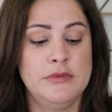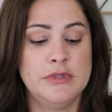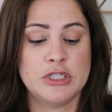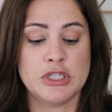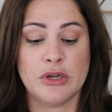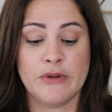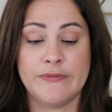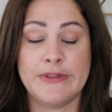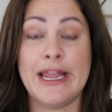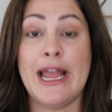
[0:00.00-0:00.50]

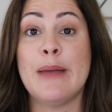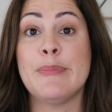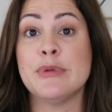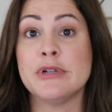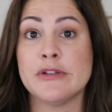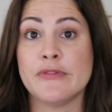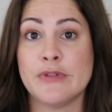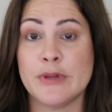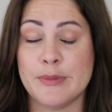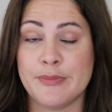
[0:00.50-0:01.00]
So if they
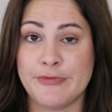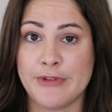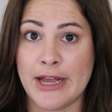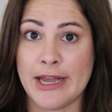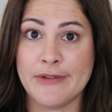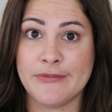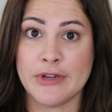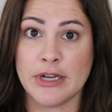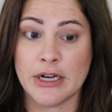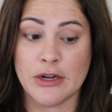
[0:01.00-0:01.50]
happen to flip
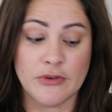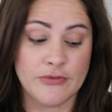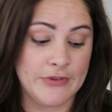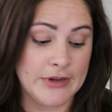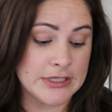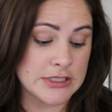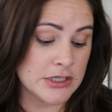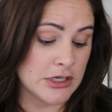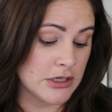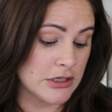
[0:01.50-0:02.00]
five, you know,
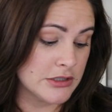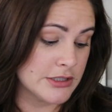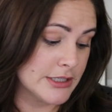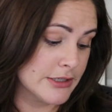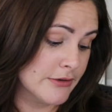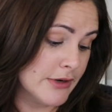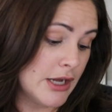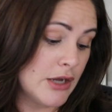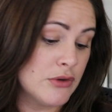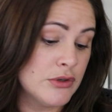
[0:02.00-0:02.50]
face cards
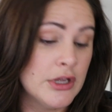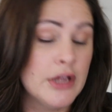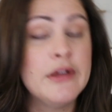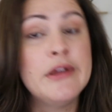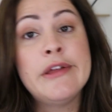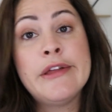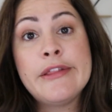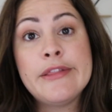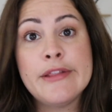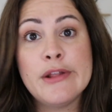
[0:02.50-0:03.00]
in a row,
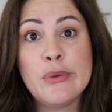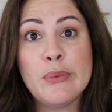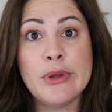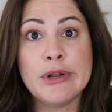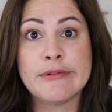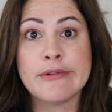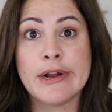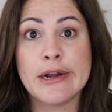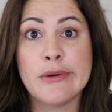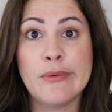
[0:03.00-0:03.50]
they'll
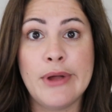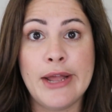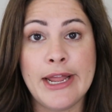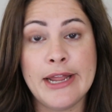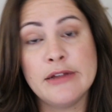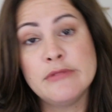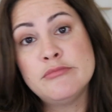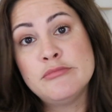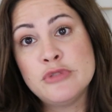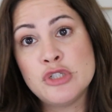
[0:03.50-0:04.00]
win right
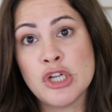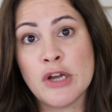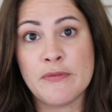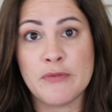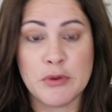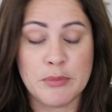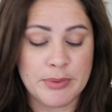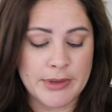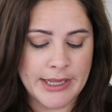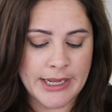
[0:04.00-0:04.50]
away,
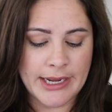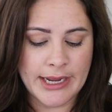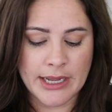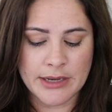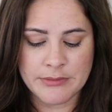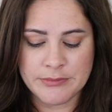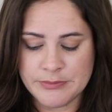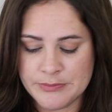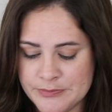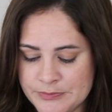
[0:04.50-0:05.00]
shuffle, play
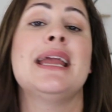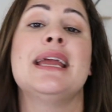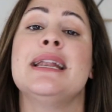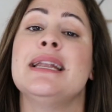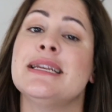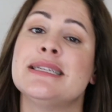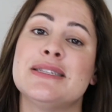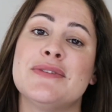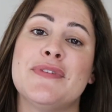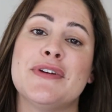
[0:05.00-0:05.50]
again. It
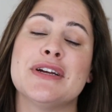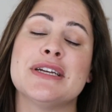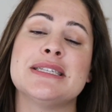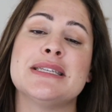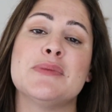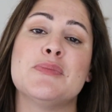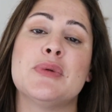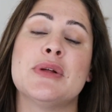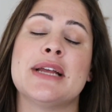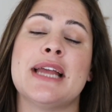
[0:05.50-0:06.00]
is a very
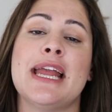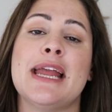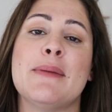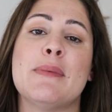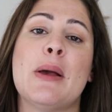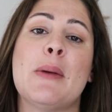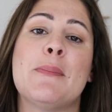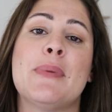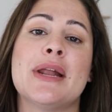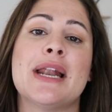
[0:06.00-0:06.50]
simple
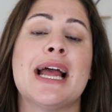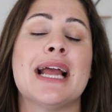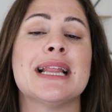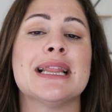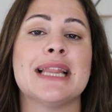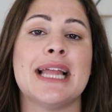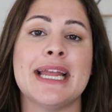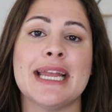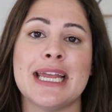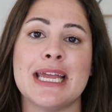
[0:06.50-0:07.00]
game, but
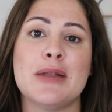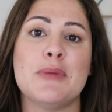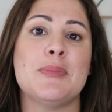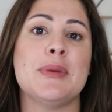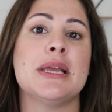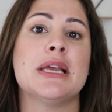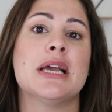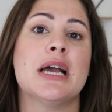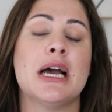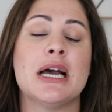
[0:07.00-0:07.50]
I like it
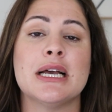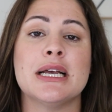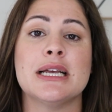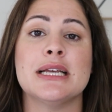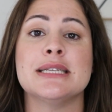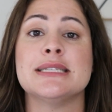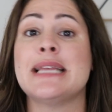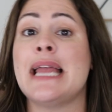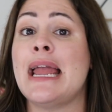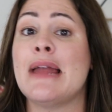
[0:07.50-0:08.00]

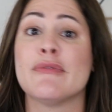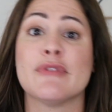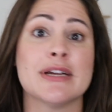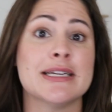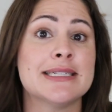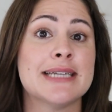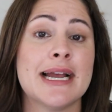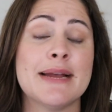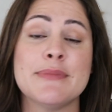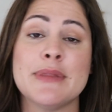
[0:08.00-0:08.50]
because
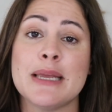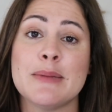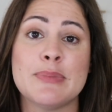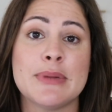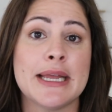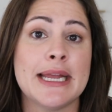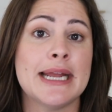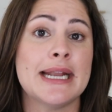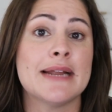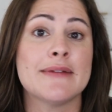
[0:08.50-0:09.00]
every time they
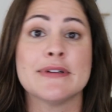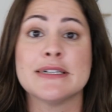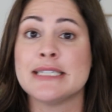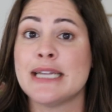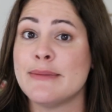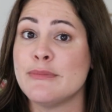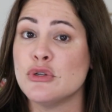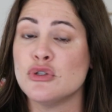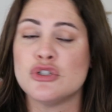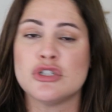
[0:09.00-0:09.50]
play it, every
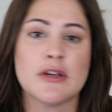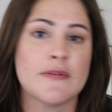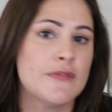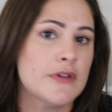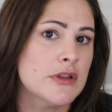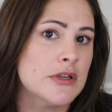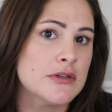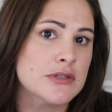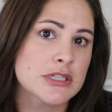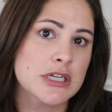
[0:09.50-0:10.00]
time you
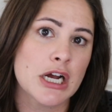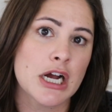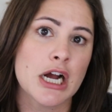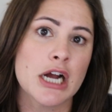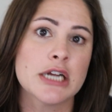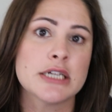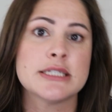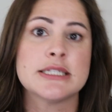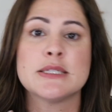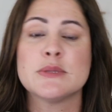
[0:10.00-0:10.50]
shuffle those
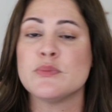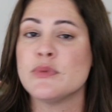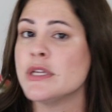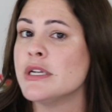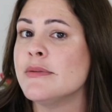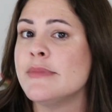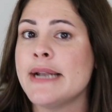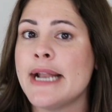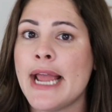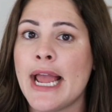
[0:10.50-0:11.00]
cards,
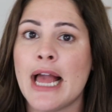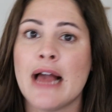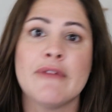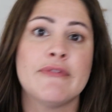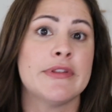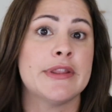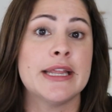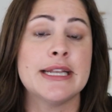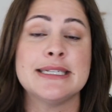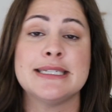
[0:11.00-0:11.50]
split them in
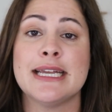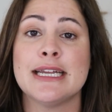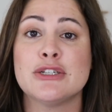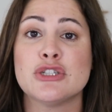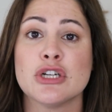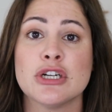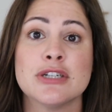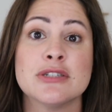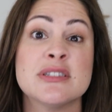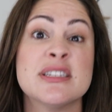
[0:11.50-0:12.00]
half, and then take
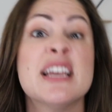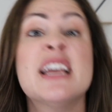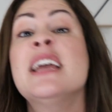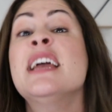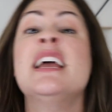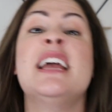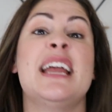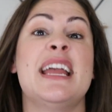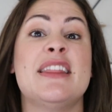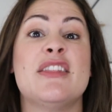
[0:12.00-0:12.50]
turns,
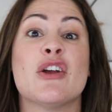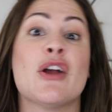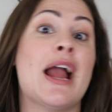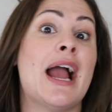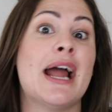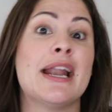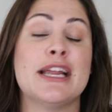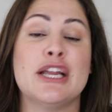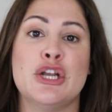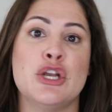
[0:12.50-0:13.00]
they're
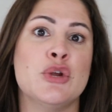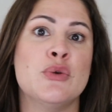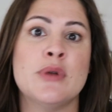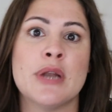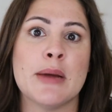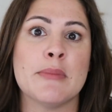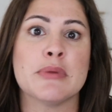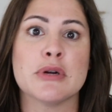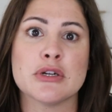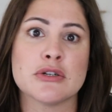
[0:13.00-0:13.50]
adding new
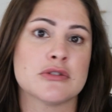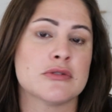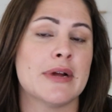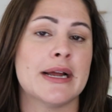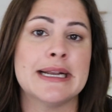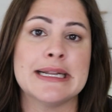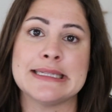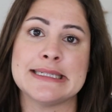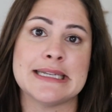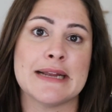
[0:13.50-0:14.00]
numbers,
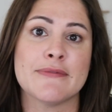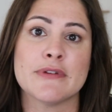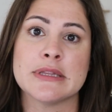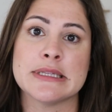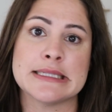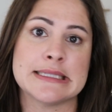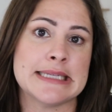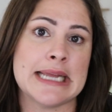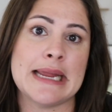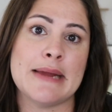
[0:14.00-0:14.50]
right? It's never
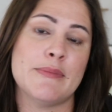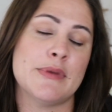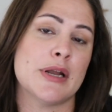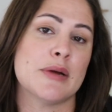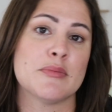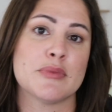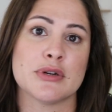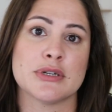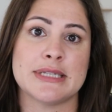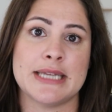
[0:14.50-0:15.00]
the same
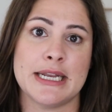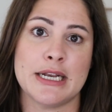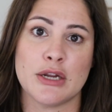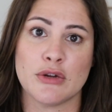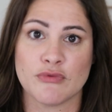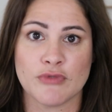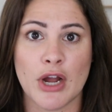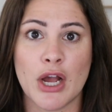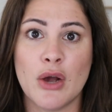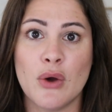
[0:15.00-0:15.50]
numbers in
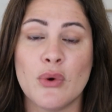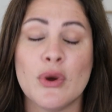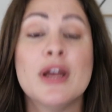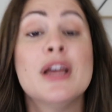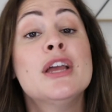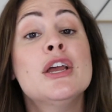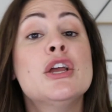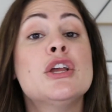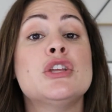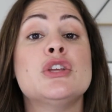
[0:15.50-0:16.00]
a row.
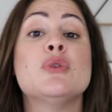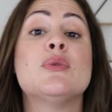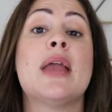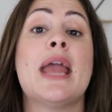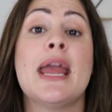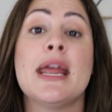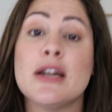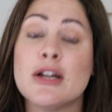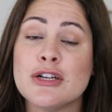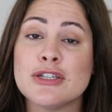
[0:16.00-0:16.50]
You
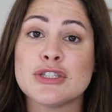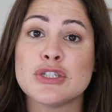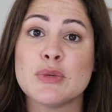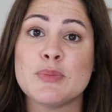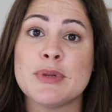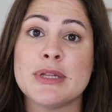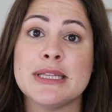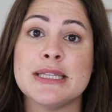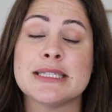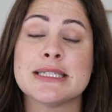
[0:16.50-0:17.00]
can
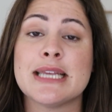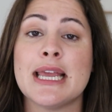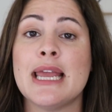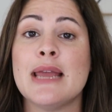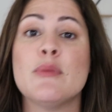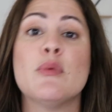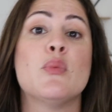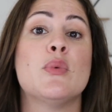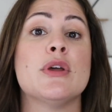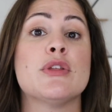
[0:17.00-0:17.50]
also play this
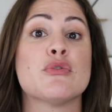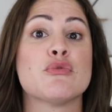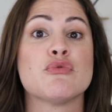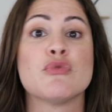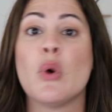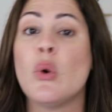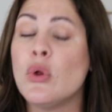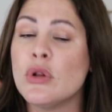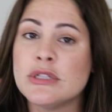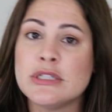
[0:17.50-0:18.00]
game with
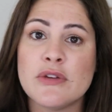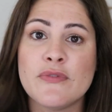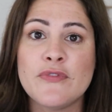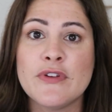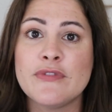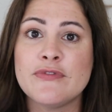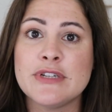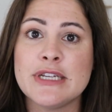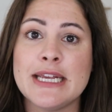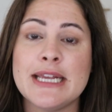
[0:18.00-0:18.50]
roll to
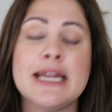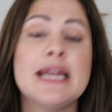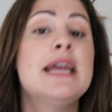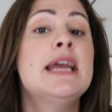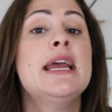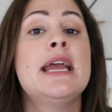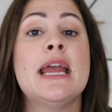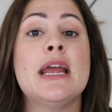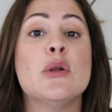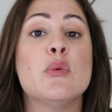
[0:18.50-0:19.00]
50,
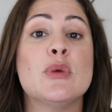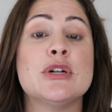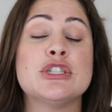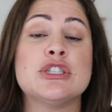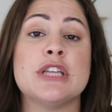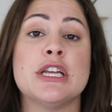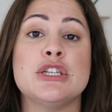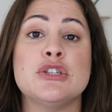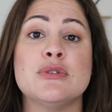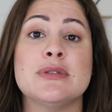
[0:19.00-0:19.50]
in
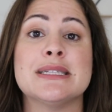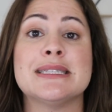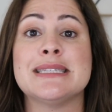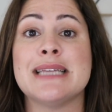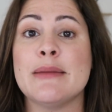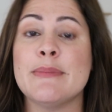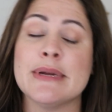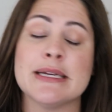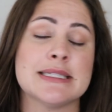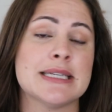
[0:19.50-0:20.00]
which they do the
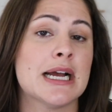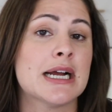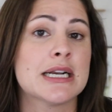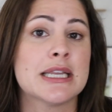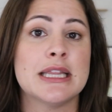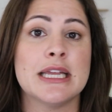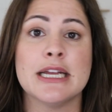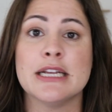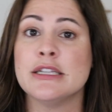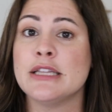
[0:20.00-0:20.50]
same
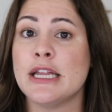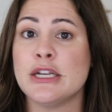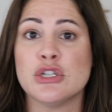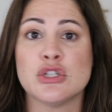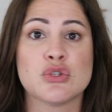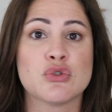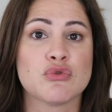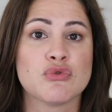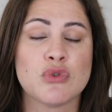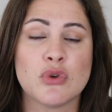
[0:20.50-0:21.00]
exact thing. They
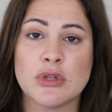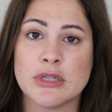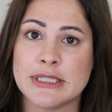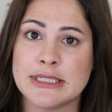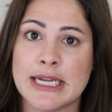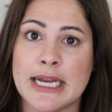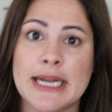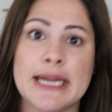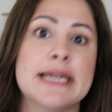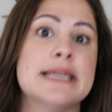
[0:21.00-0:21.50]
just roll
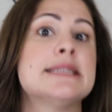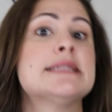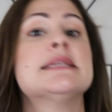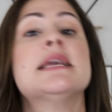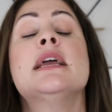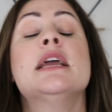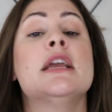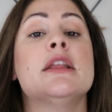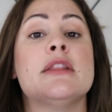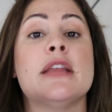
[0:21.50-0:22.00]
a dice,
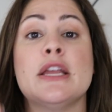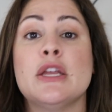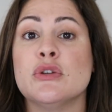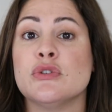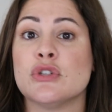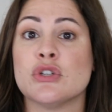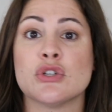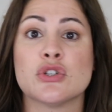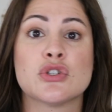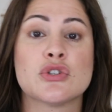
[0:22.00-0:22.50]
they
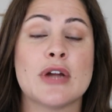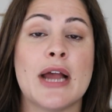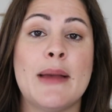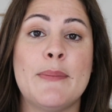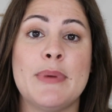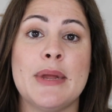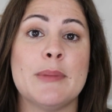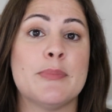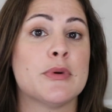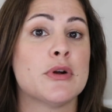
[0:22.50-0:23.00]
use their
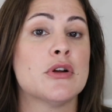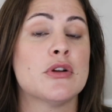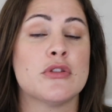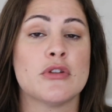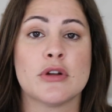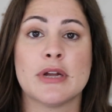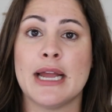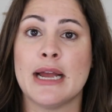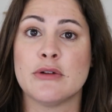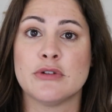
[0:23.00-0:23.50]
scrap paper or
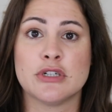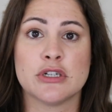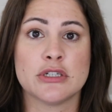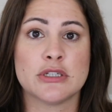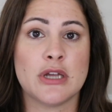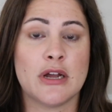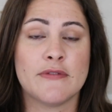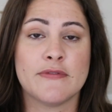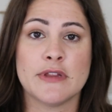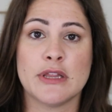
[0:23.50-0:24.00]
their
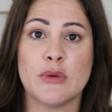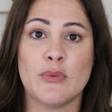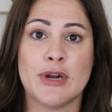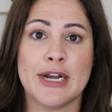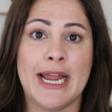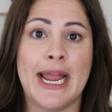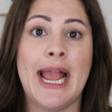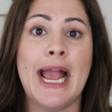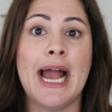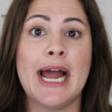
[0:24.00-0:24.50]
counters, however they
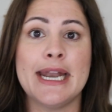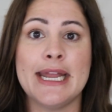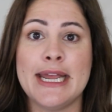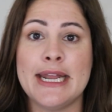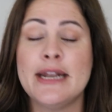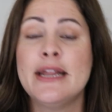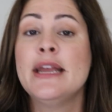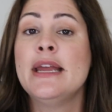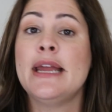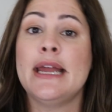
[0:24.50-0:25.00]
wanna add
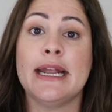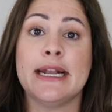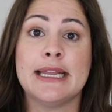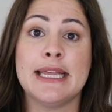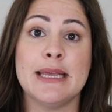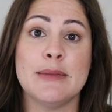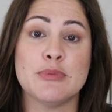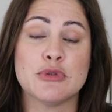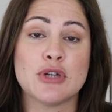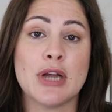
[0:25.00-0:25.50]
it, and
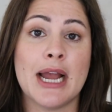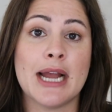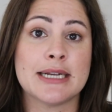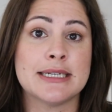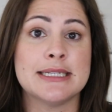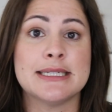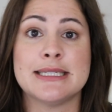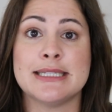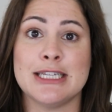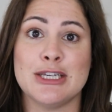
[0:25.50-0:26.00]
keep
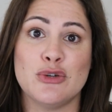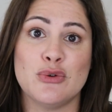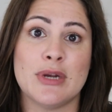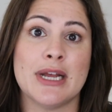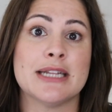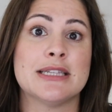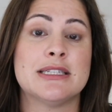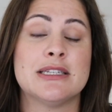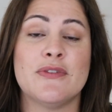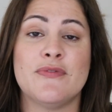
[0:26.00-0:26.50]
track to see who
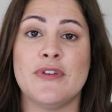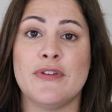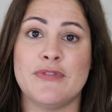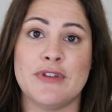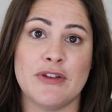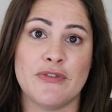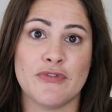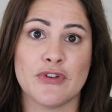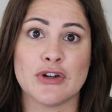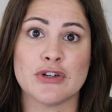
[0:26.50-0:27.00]
gets to
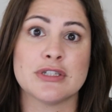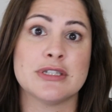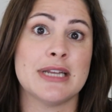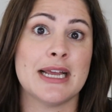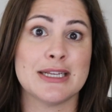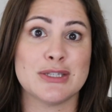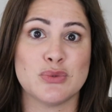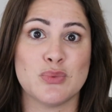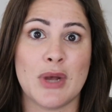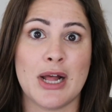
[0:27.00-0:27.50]
50 first
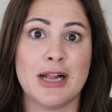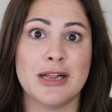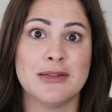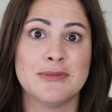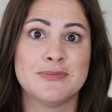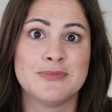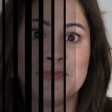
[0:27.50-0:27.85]
as well.